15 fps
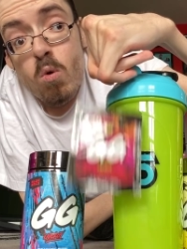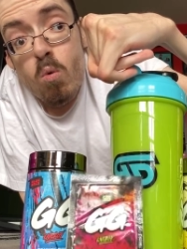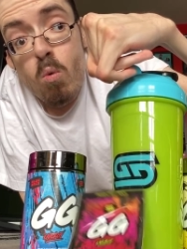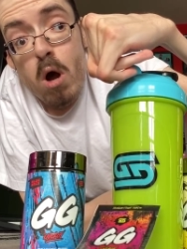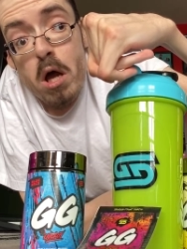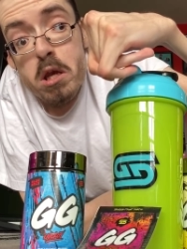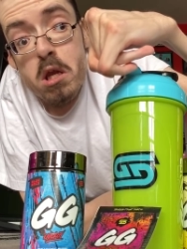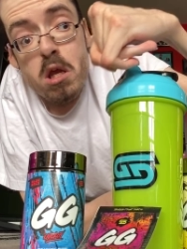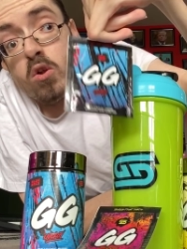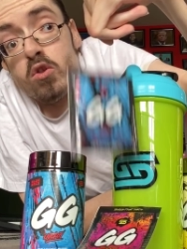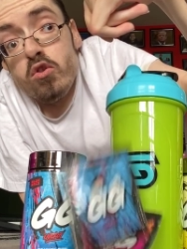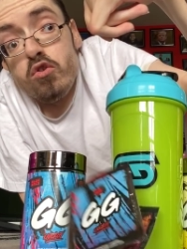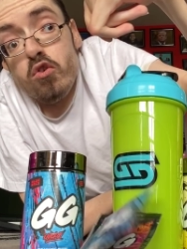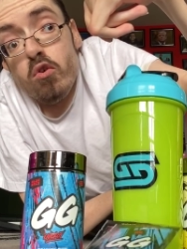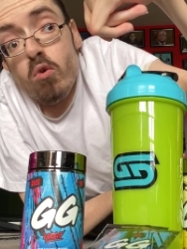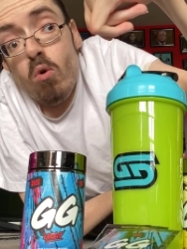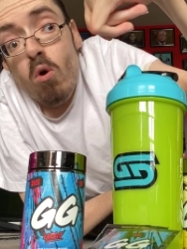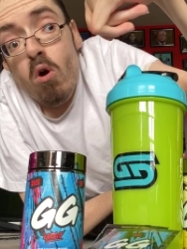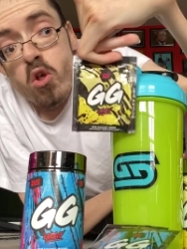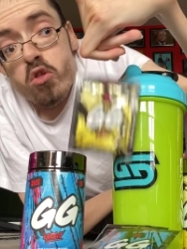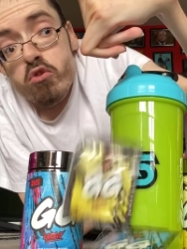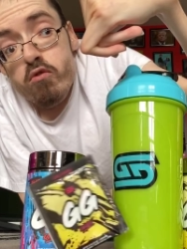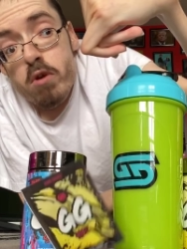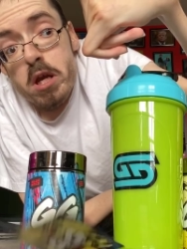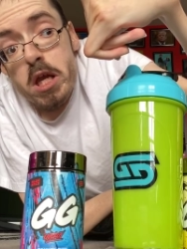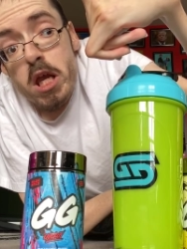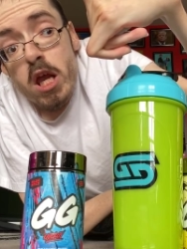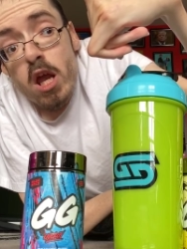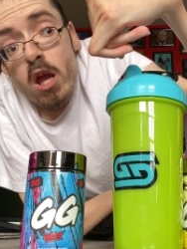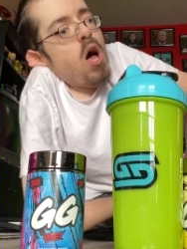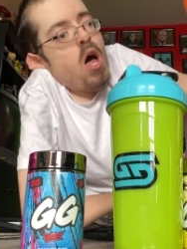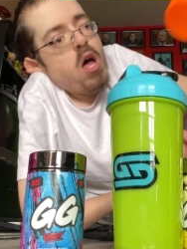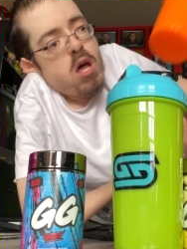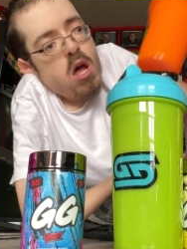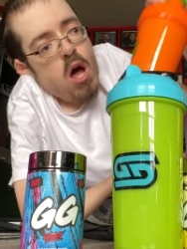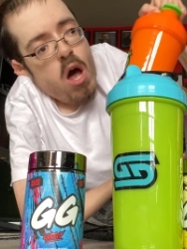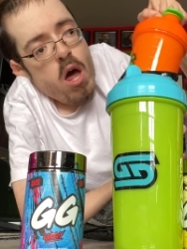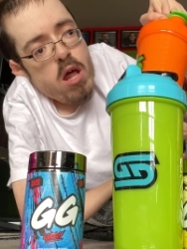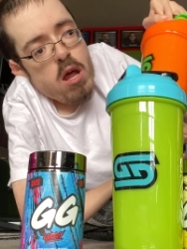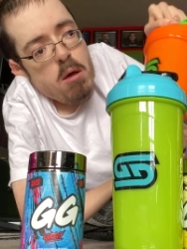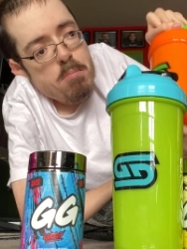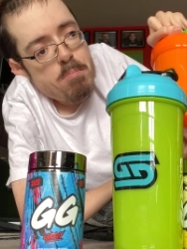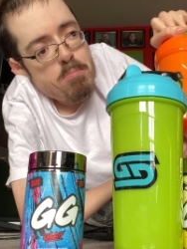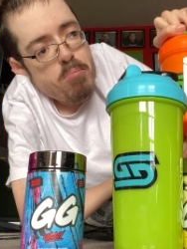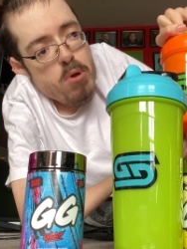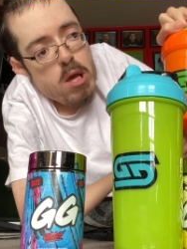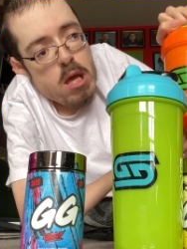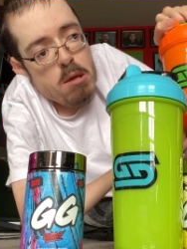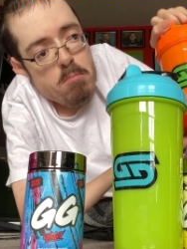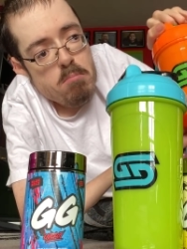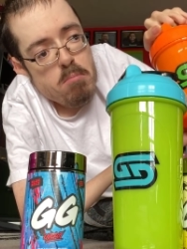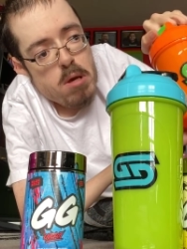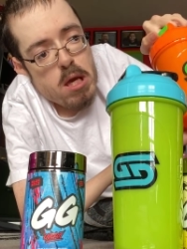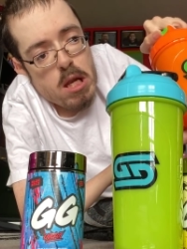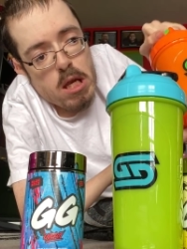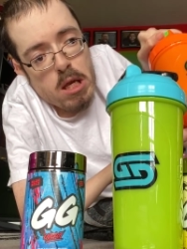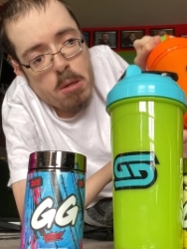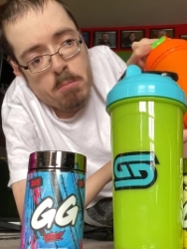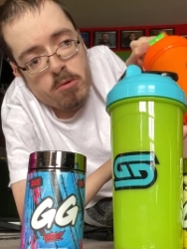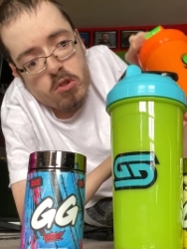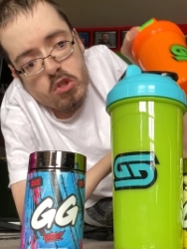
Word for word: One, two, three. I got a big medium